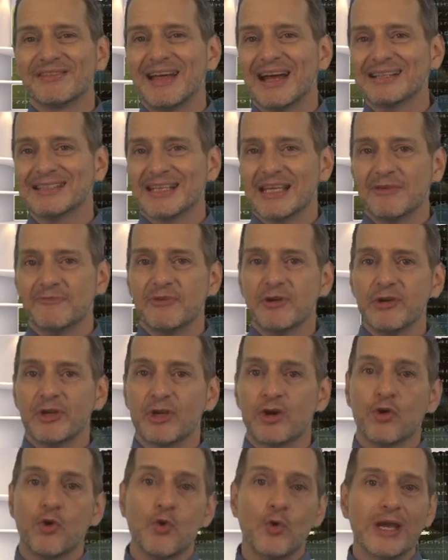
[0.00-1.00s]
that's a very
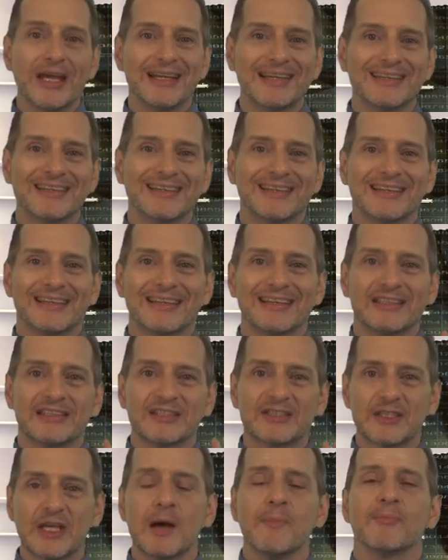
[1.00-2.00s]
quick
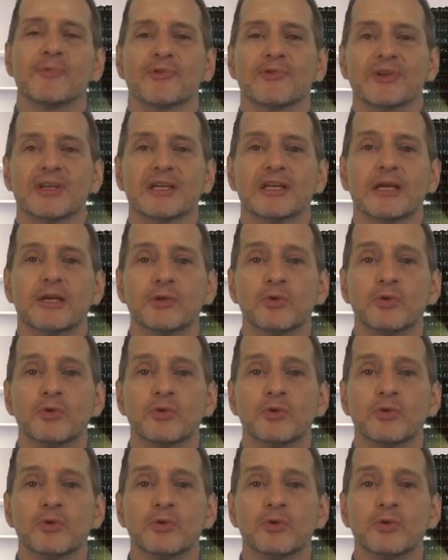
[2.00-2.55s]
summary.